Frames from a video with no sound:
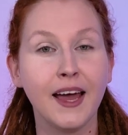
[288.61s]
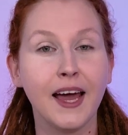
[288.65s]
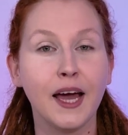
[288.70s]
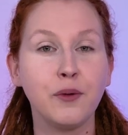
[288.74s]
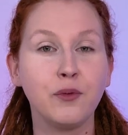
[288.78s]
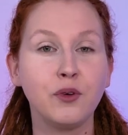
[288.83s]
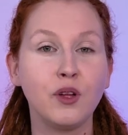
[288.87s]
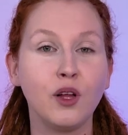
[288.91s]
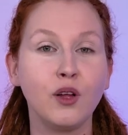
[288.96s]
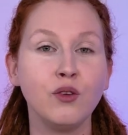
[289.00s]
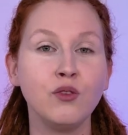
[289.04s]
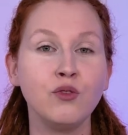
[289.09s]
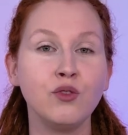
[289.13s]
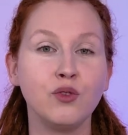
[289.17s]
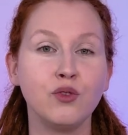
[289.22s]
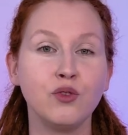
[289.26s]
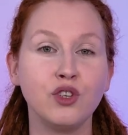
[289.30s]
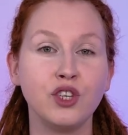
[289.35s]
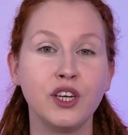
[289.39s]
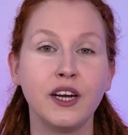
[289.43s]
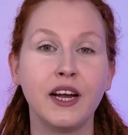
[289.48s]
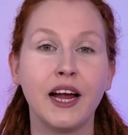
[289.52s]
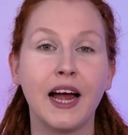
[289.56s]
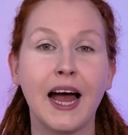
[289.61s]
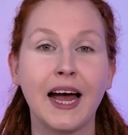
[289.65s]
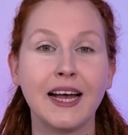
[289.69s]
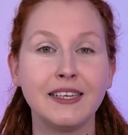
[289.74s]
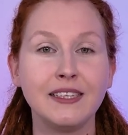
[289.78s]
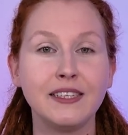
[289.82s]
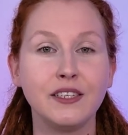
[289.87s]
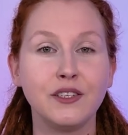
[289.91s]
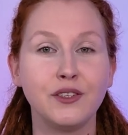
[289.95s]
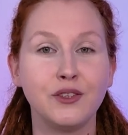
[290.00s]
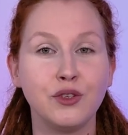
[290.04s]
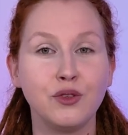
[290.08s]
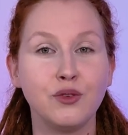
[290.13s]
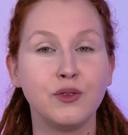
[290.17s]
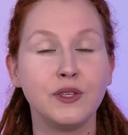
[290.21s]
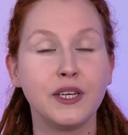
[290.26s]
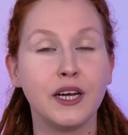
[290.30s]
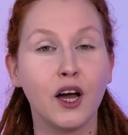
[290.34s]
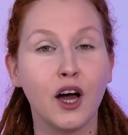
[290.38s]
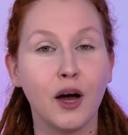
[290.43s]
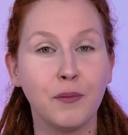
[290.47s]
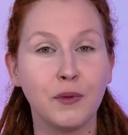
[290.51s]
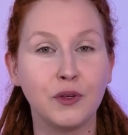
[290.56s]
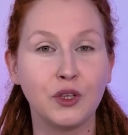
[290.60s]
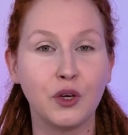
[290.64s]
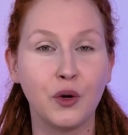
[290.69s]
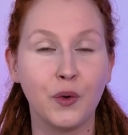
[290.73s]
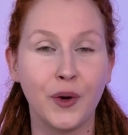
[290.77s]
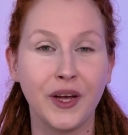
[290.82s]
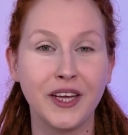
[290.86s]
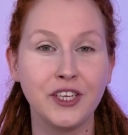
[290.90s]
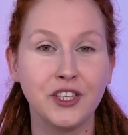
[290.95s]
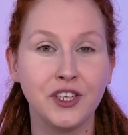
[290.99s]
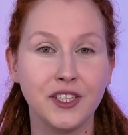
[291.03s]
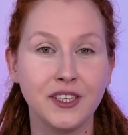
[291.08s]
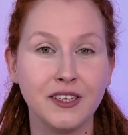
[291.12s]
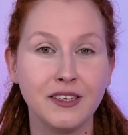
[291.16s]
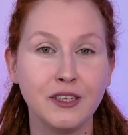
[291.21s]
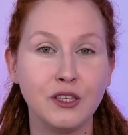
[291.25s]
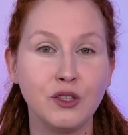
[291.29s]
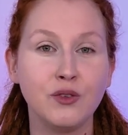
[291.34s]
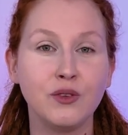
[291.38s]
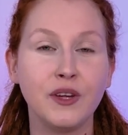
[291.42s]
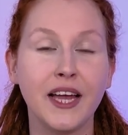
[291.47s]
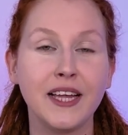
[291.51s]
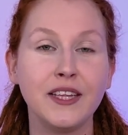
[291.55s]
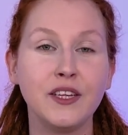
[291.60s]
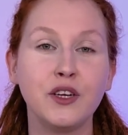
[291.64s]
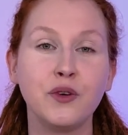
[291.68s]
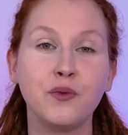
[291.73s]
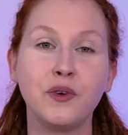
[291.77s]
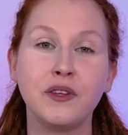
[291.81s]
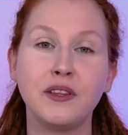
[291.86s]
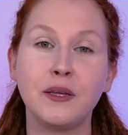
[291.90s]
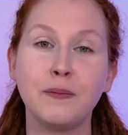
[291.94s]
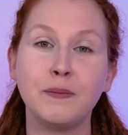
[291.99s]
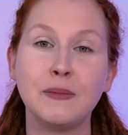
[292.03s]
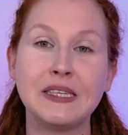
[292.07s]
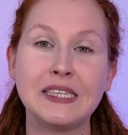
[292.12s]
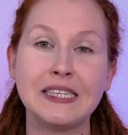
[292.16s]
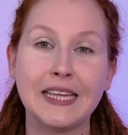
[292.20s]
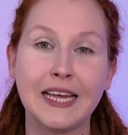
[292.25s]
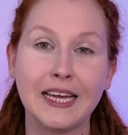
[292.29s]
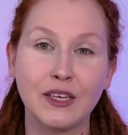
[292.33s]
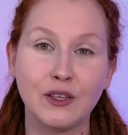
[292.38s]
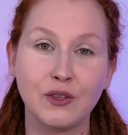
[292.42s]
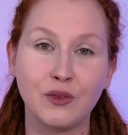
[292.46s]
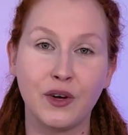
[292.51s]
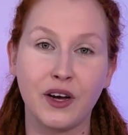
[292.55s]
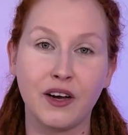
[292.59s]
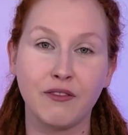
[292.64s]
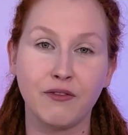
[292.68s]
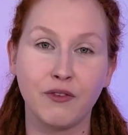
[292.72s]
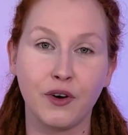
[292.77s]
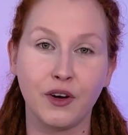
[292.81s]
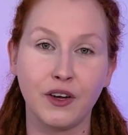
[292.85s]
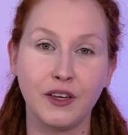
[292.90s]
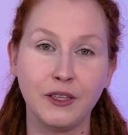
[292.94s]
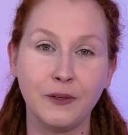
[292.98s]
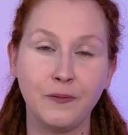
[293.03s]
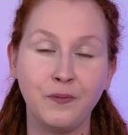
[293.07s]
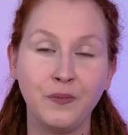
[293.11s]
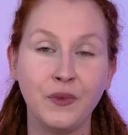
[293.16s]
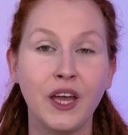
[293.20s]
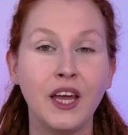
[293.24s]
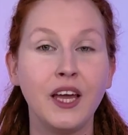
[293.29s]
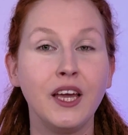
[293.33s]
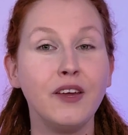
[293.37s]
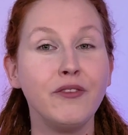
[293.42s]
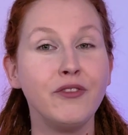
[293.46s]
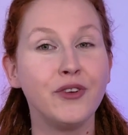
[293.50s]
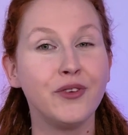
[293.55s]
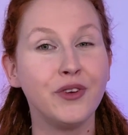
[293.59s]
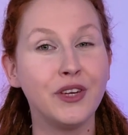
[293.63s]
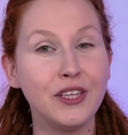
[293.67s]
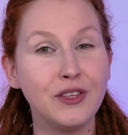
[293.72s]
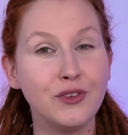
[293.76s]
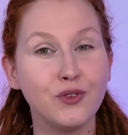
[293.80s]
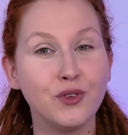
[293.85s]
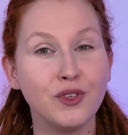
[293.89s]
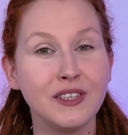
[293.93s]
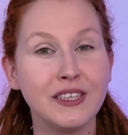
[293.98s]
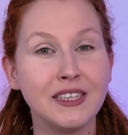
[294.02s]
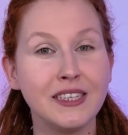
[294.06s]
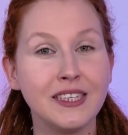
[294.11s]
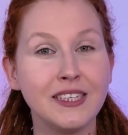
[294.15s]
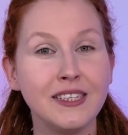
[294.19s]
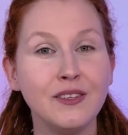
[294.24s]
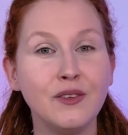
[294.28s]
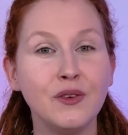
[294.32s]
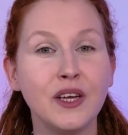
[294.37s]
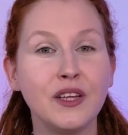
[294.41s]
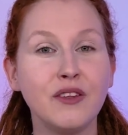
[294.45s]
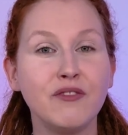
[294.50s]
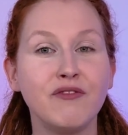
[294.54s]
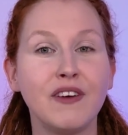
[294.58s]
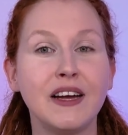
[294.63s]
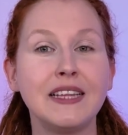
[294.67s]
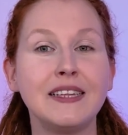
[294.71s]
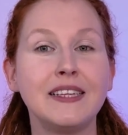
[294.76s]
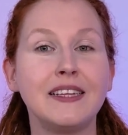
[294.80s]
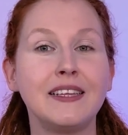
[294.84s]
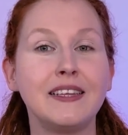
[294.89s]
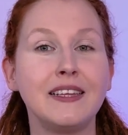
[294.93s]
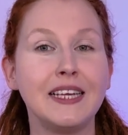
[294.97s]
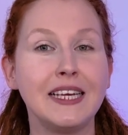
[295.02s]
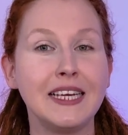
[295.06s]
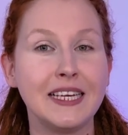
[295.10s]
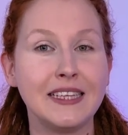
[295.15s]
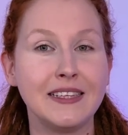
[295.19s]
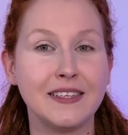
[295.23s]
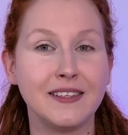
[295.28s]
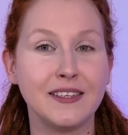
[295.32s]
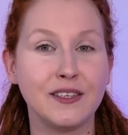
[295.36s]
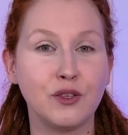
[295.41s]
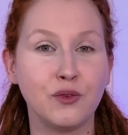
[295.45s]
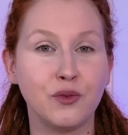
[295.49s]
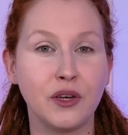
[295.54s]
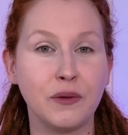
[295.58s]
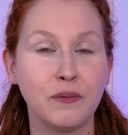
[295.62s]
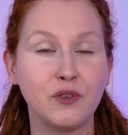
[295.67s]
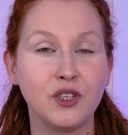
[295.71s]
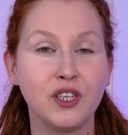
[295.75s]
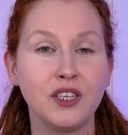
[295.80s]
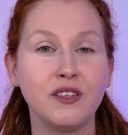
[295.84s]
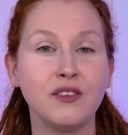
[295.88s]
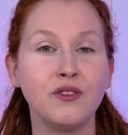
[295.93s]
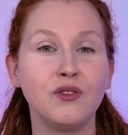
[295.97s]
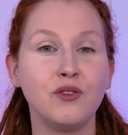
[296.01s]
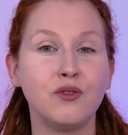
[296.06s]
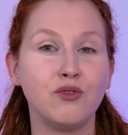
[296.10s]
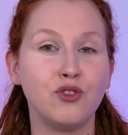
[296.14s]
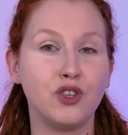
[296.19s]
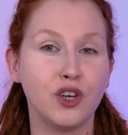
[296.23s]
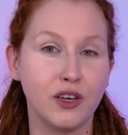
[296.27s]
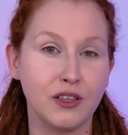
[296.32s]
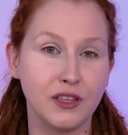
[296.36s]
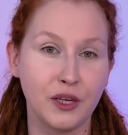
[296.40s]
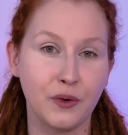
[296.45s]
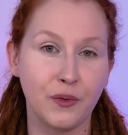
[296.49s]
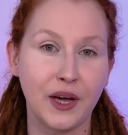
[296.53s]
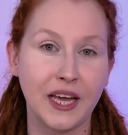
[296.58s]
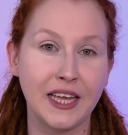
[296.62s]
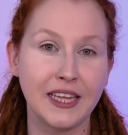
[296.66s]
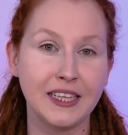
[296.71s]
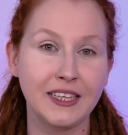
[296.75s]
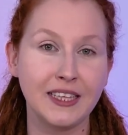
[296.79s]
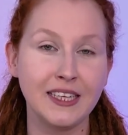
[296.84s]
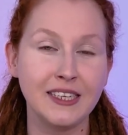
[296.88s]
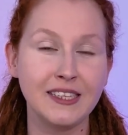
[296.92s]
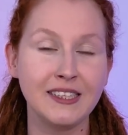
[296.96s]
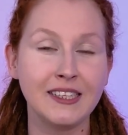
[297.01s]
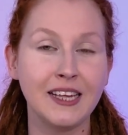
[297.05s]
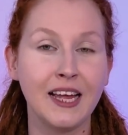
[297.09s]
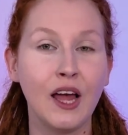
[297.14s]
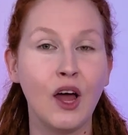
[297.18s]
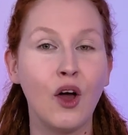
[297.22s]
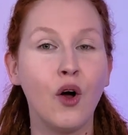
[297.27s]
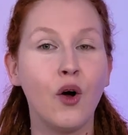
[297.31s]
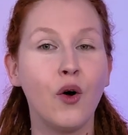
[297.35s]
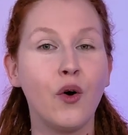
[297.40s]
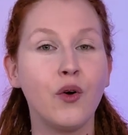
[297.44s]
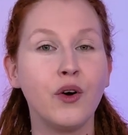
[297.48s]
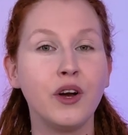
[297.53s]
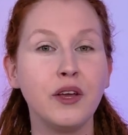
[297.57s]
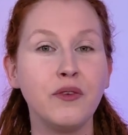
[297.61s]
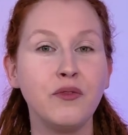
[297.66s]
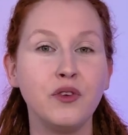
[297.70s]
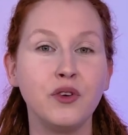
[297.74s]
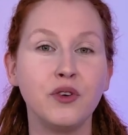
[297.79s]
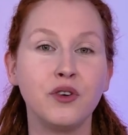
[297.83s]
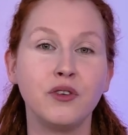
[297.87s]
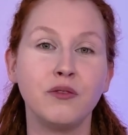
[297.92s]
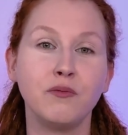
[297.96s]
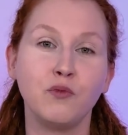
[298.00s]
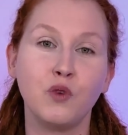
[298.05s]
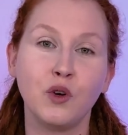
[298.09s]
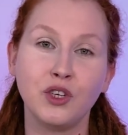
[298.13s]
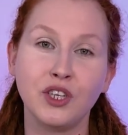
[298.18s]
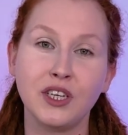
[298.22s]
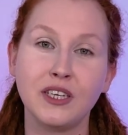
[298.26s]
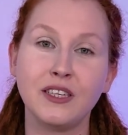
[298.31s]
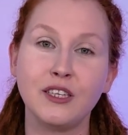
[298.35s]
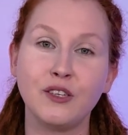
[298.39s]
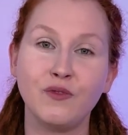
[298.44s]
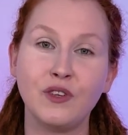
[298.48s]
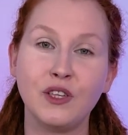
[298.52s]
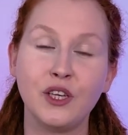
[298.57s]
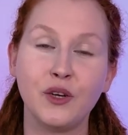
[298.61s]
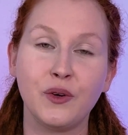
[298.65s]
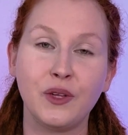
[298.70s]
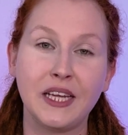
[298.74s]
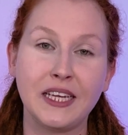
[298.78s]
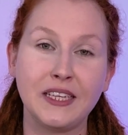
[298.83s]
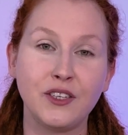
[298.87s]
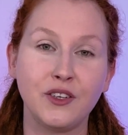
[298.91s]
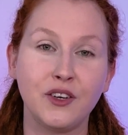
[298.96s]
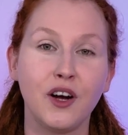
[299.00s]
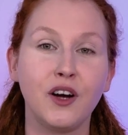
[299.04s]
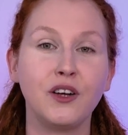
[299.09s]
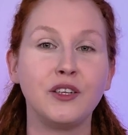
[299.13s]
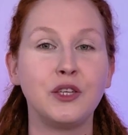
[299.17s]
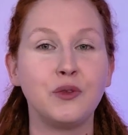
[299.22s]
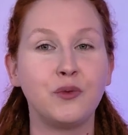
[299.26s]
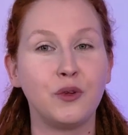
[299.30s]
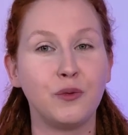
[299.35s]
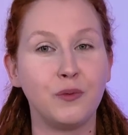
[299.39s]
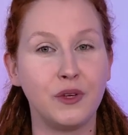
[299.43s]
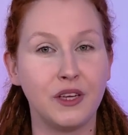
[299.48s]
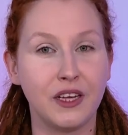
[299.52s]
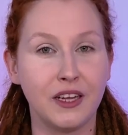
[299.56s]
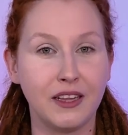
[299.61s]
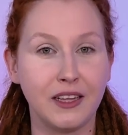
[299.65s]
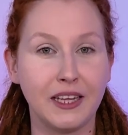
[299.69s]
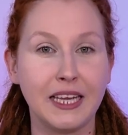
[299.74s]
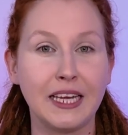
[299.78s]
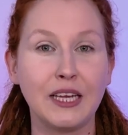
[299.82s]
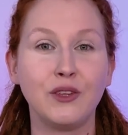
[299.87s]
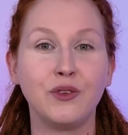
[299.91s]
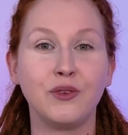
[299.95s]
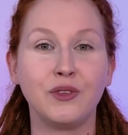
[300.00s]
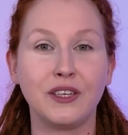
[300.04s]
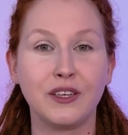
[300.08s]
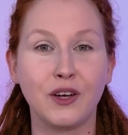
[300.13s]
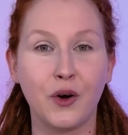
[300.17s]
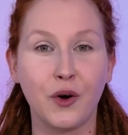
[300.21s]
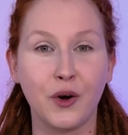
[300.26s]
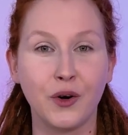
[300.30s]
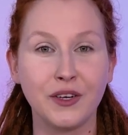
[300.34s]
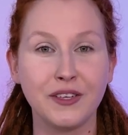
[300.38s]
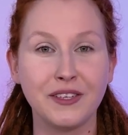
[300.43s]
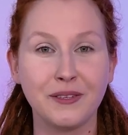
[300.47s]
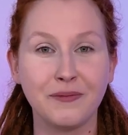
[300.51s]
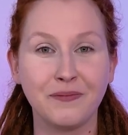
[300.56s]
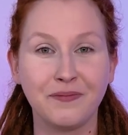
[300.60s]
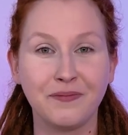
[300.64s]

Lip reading: I will also share answers to the common questions together with the mistakes to avoid. If you're interested, you can find the link in the description to join the waitlist, or if you're watching this video later on, it will be a link to the course.